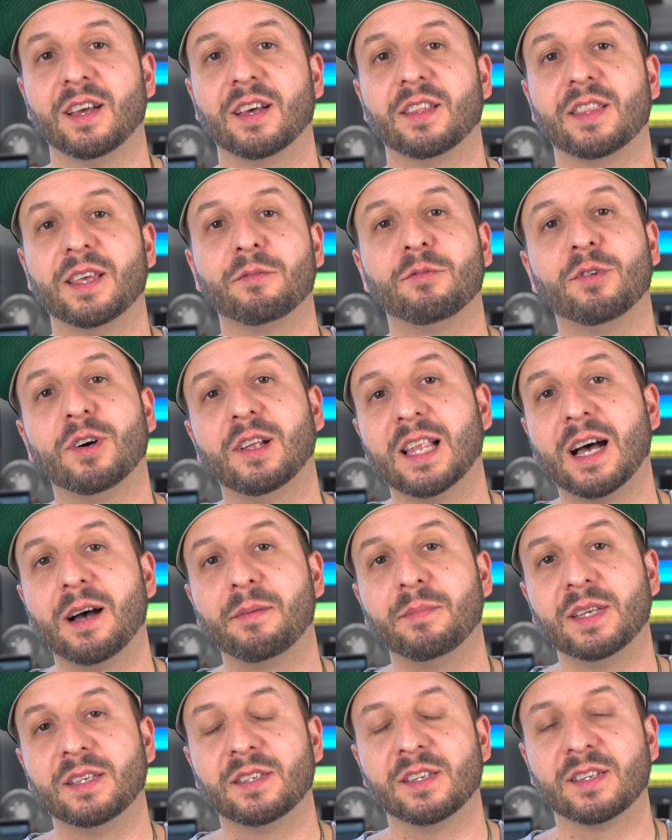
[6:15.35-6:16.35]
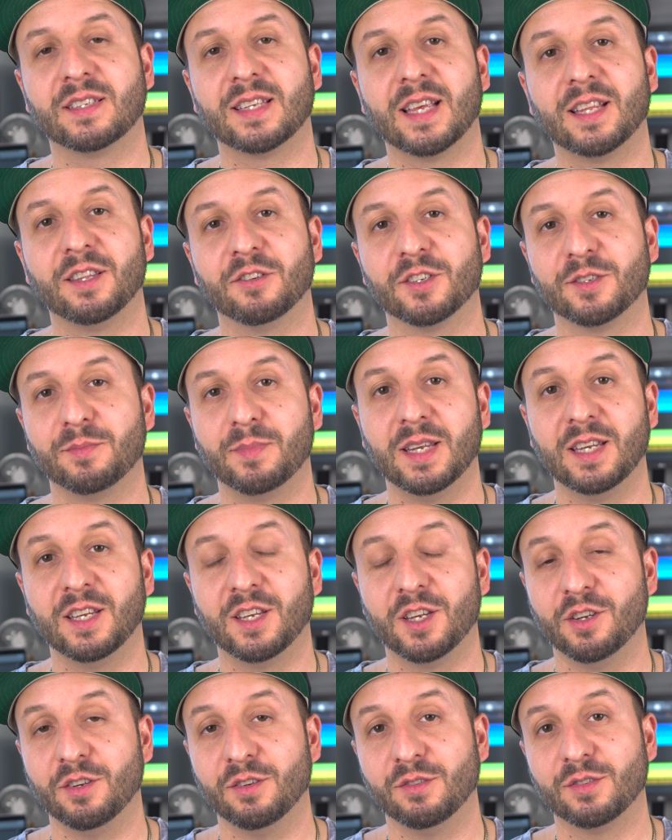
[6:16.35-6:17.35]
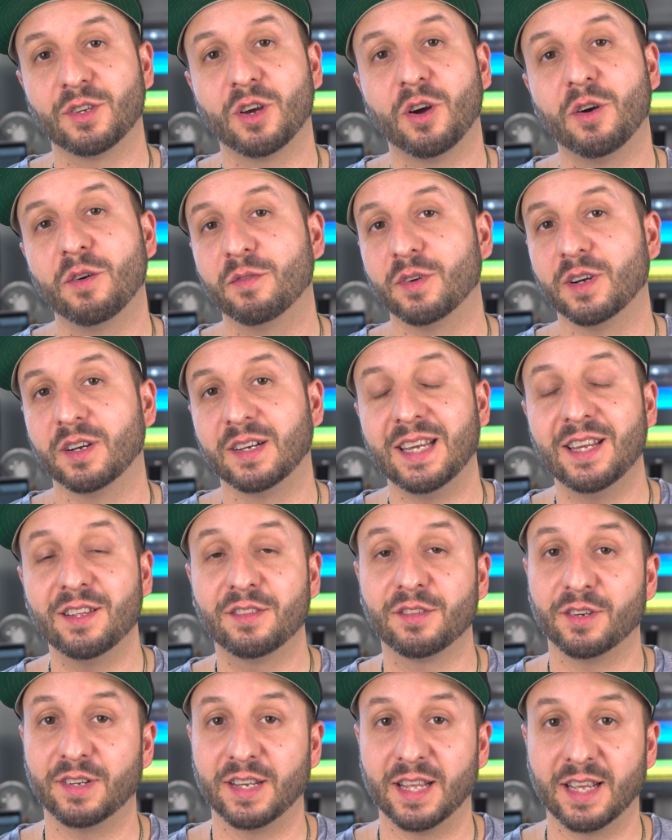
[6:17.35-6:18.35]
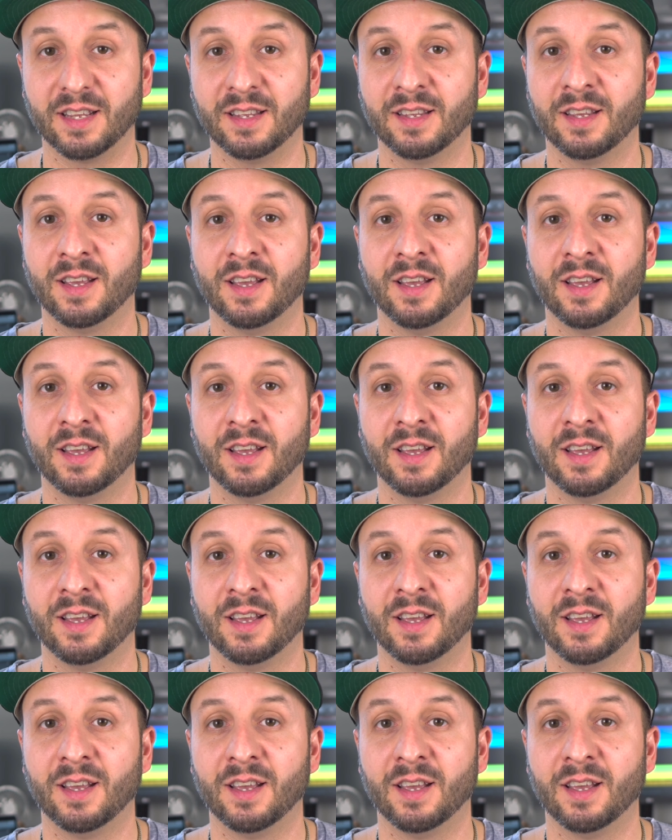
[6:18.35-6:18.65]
then will allow me to send those MIDI cues over Ethernet,